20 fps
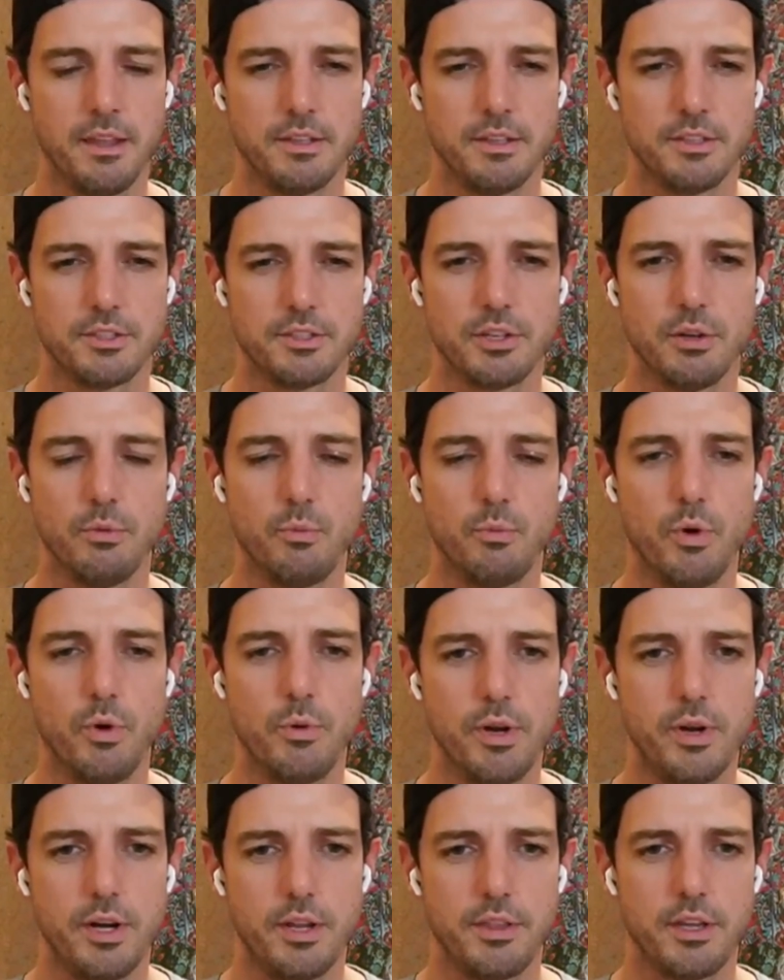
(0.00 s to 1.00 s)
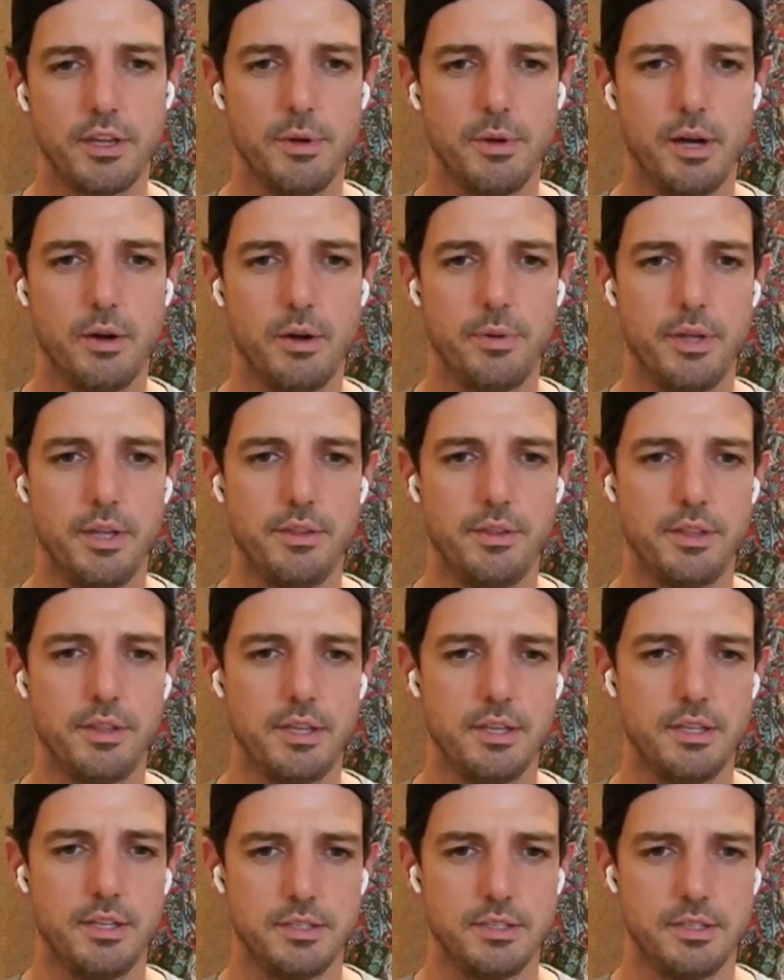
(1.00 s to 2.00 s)
So one way to think about Pyth
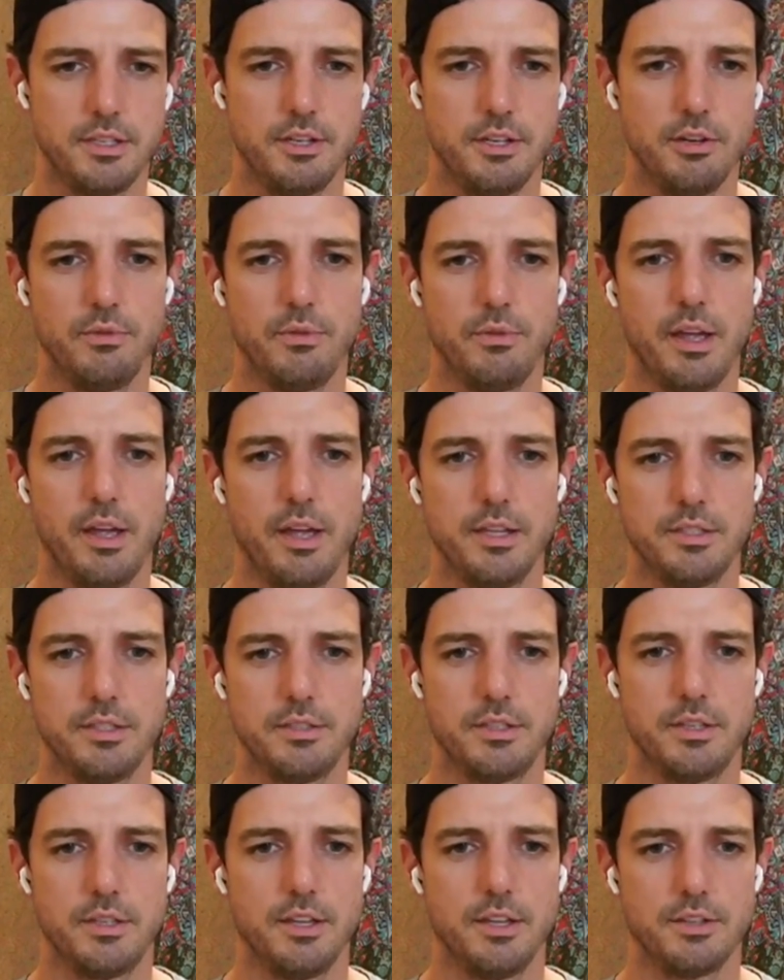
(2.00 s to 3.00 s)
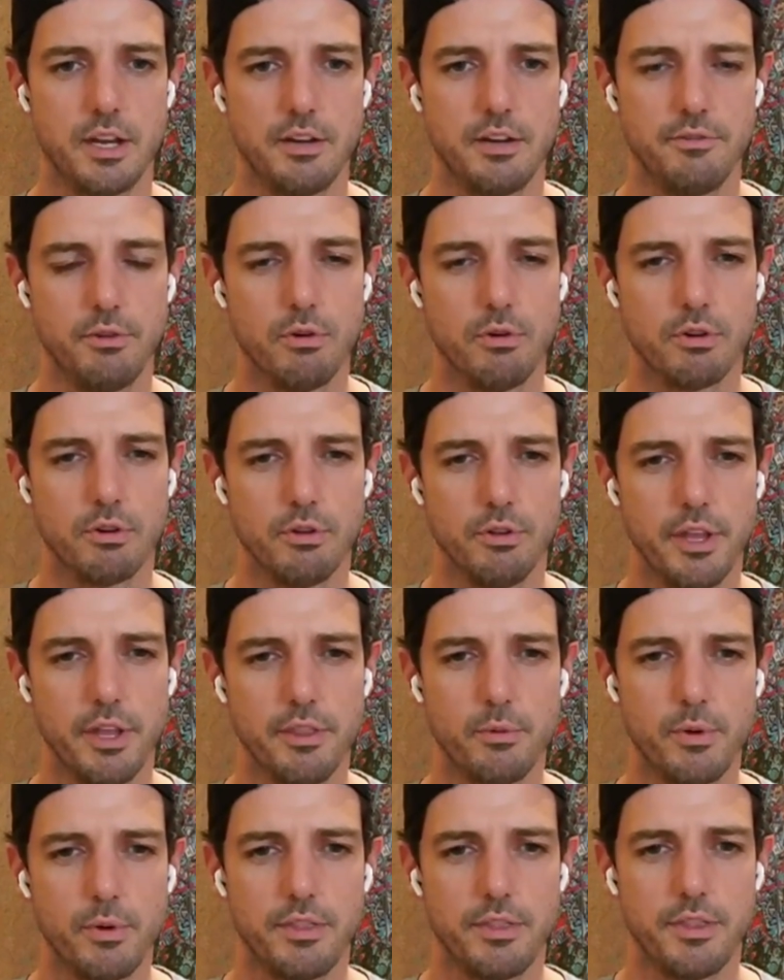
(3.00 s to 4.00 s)
is, as kind of an oracle. Another
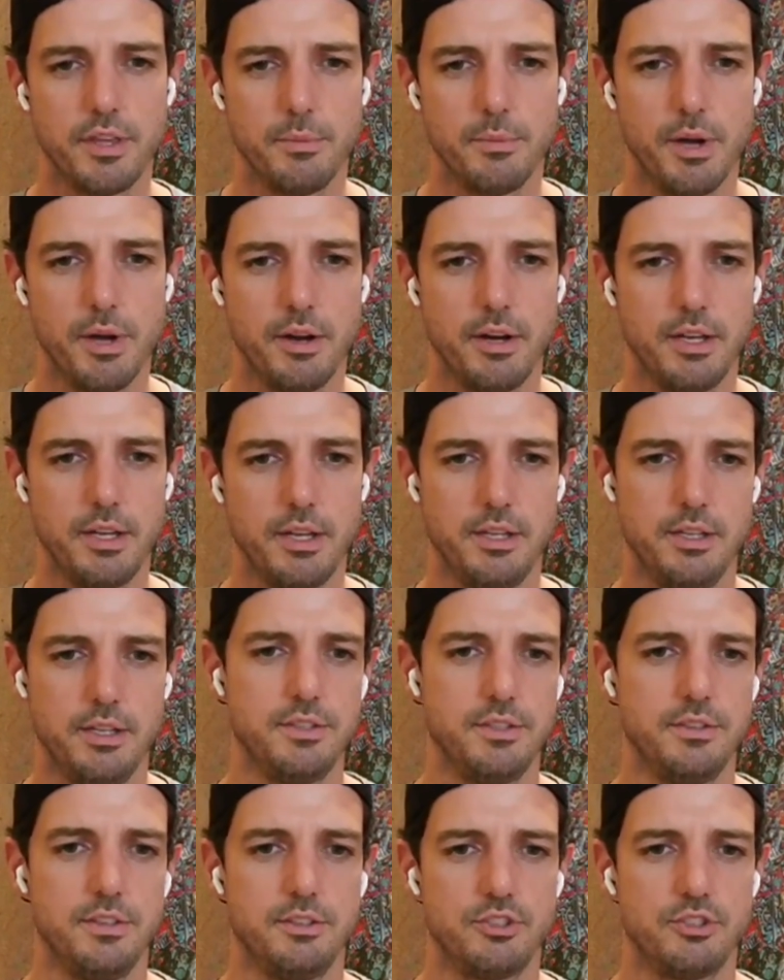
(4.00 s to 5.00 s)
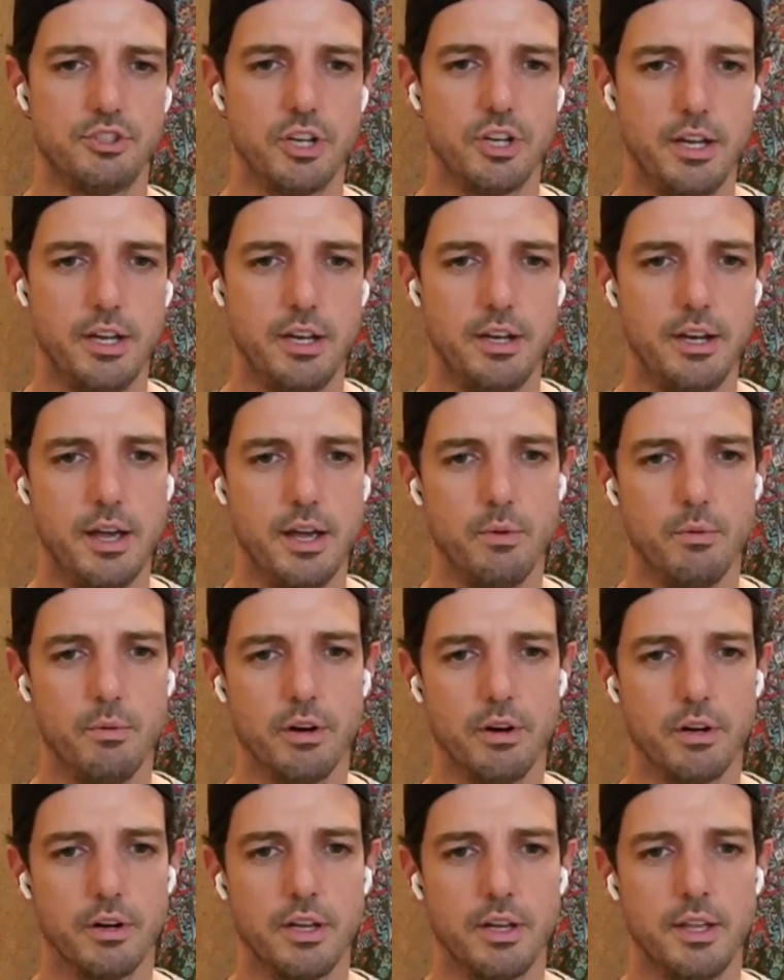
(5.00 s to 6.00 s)
way to think about it is this giant
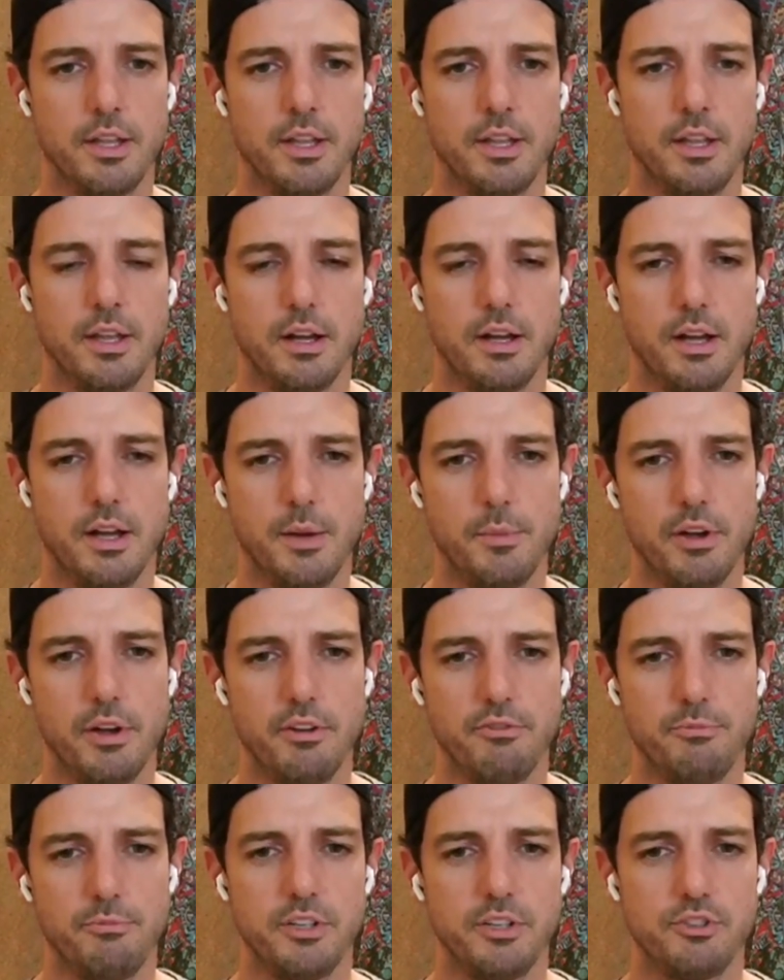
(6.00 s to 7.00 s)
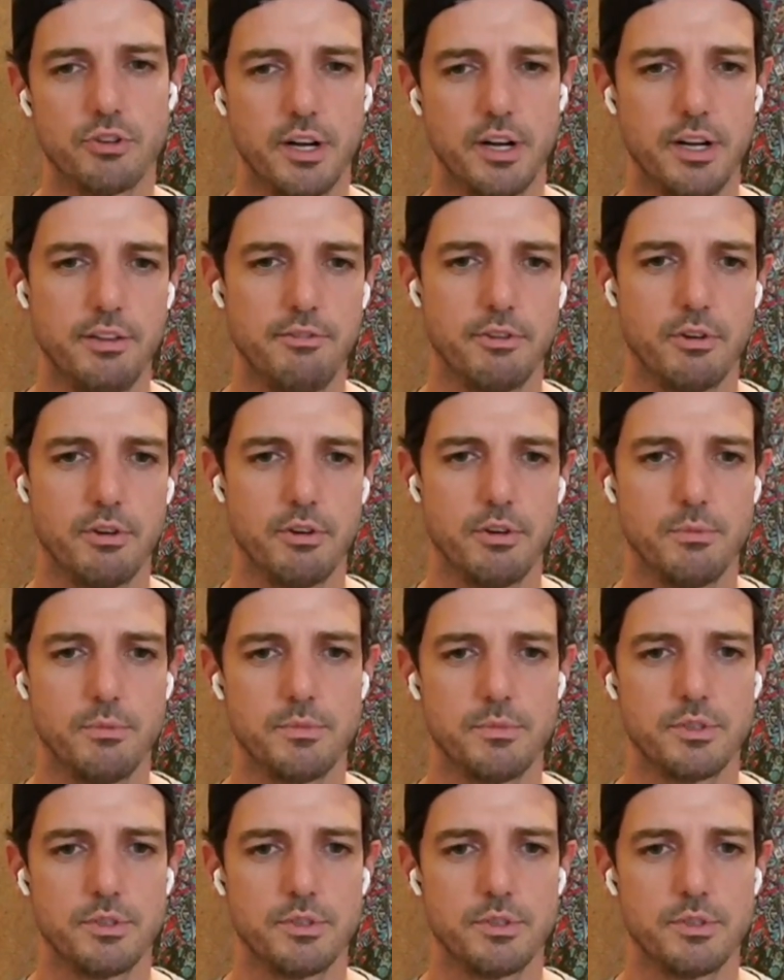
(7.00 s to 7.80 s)
network of big trading firms